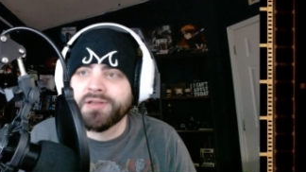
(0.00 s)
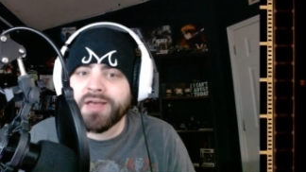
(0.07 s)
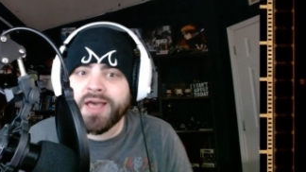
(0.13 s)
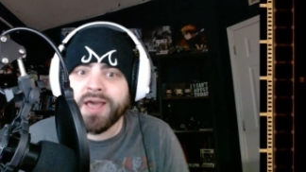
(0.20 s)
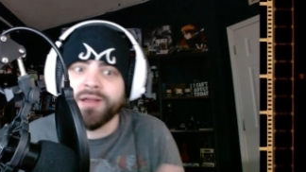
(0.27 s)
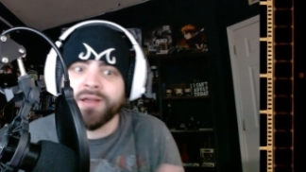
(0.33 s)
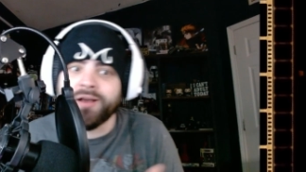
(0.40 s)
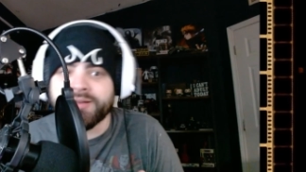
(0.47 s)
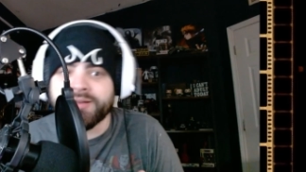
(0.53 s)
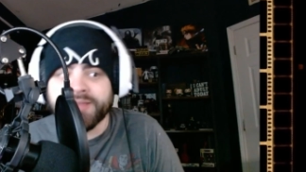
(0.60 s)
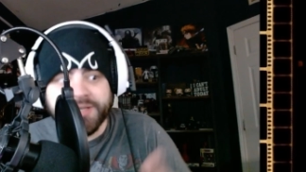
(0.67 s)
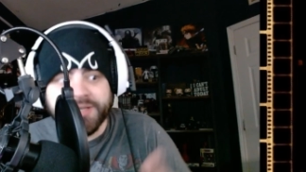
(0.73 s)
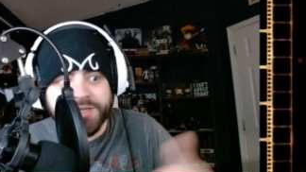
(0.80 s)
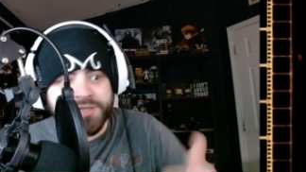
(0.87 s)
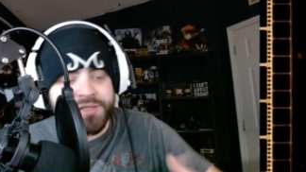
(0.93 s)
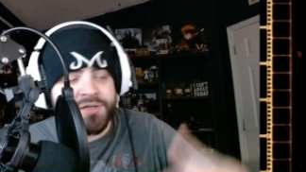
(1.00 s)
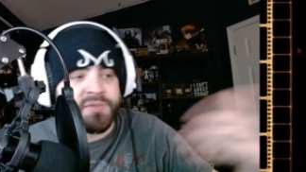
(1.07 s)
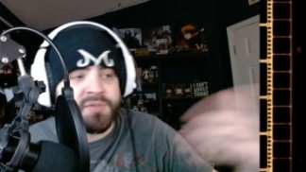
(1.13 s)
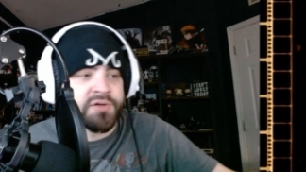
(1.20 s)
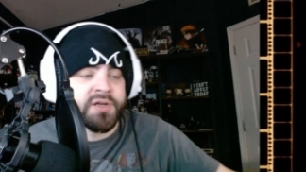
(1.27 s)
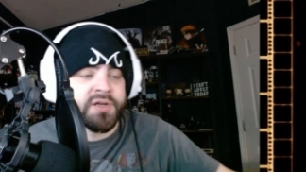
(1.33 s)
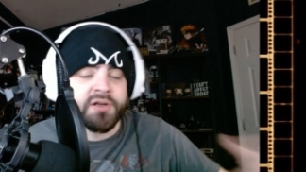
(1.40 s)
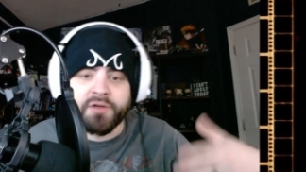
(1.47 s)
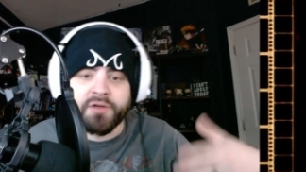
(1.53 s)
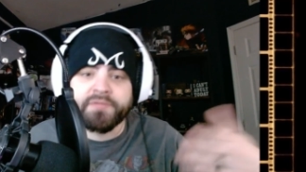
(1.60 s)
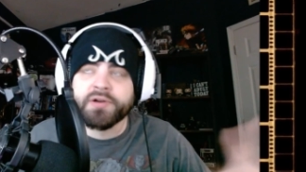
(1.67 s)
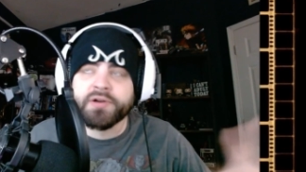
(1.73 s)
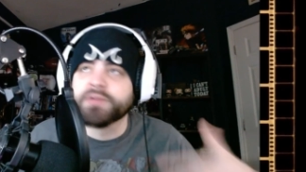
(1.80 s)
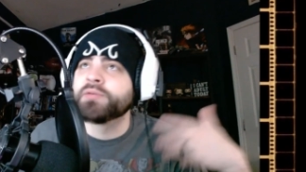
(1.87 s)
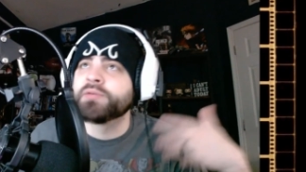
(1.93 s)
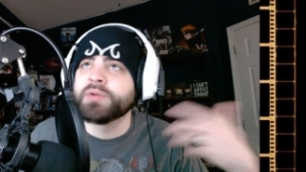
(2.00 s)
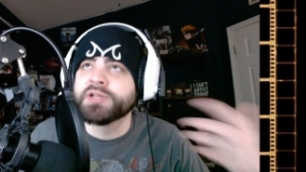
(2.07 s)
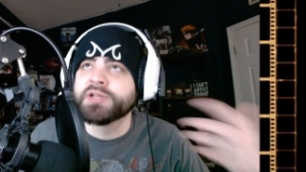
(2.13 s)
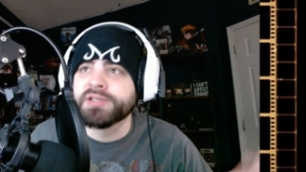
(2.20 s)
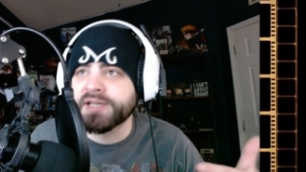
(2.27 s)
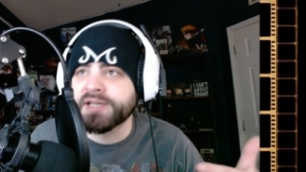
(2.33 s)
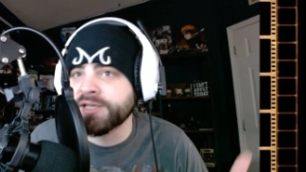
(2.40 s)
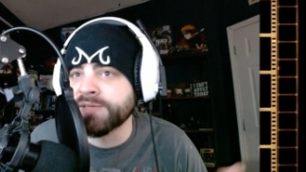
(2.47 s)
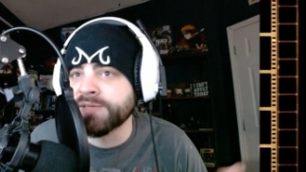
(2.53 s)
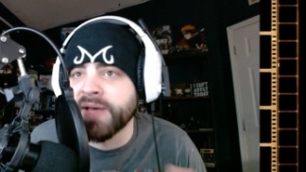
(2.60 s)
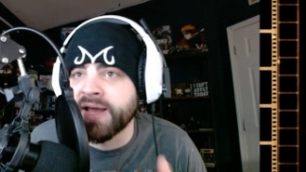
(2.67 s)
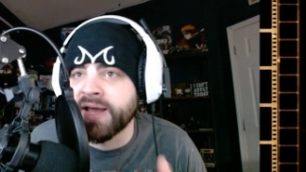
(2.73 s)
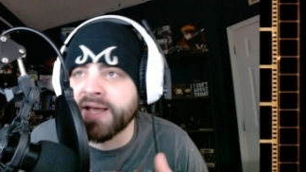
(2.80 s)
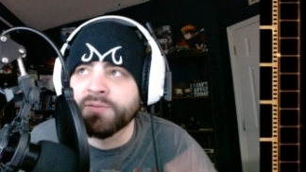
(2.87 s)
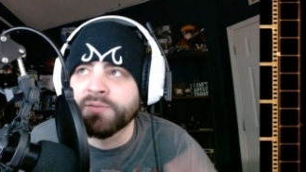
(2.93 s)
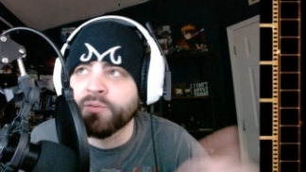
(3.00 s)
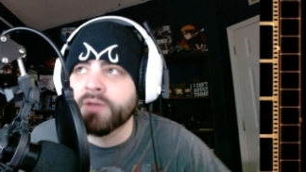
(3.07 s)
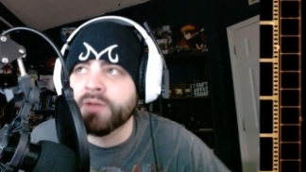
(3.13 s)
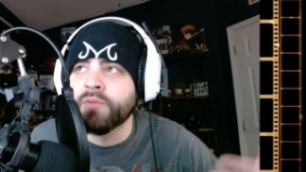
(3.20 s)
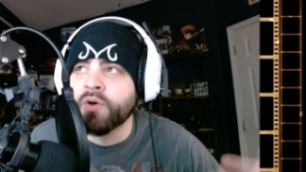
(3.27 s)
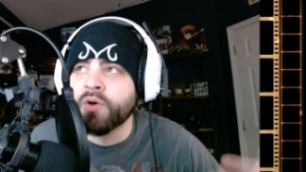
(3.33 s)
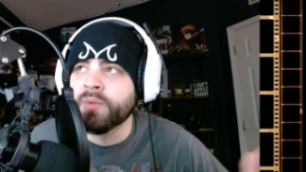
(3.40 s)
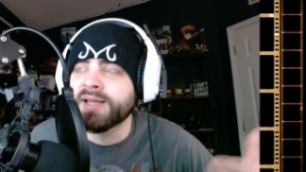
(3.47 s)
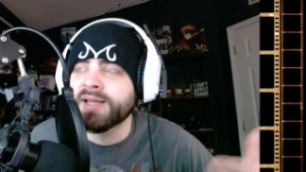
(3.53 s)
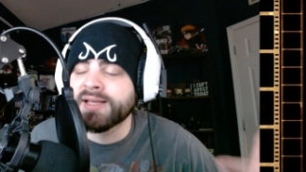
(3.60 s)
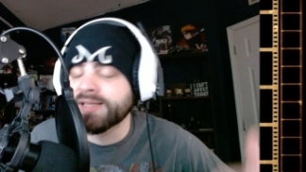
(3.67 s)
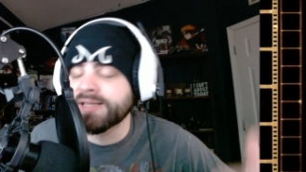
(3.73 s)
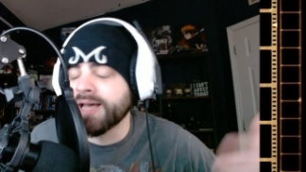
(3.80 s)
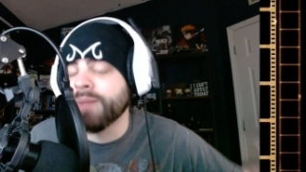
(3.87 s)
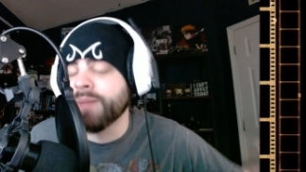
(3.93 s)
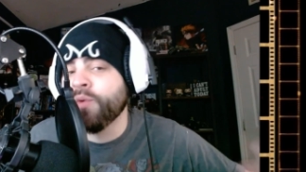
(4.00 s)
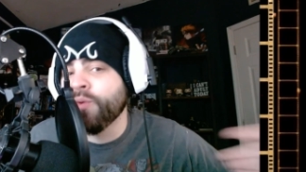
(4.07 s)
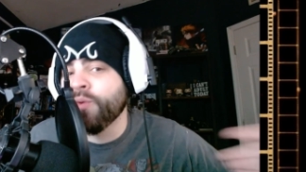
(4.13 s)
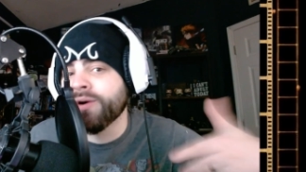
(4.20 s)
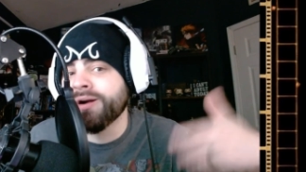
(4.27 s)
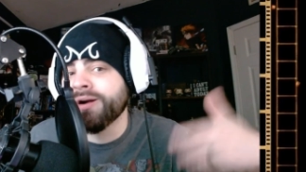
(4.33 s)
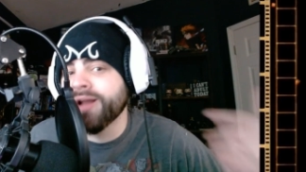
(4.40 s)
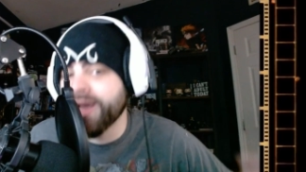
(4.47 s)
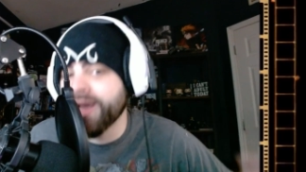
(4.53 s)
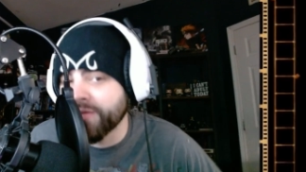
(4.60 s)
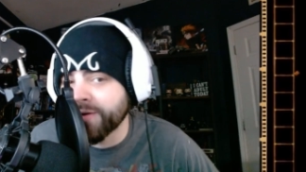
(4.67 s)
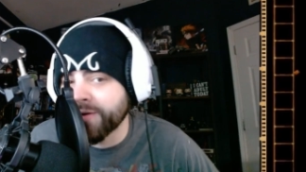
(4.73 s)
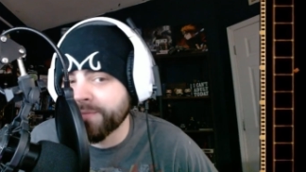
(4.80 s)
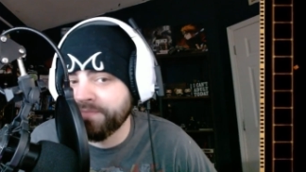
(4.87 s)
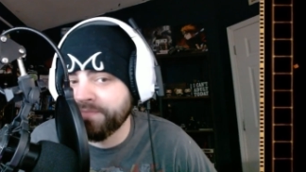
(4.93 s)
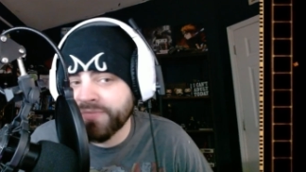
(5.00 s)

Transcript: Adding on to that, she still betrayed all of her other witches that she's met at one moment in time or another.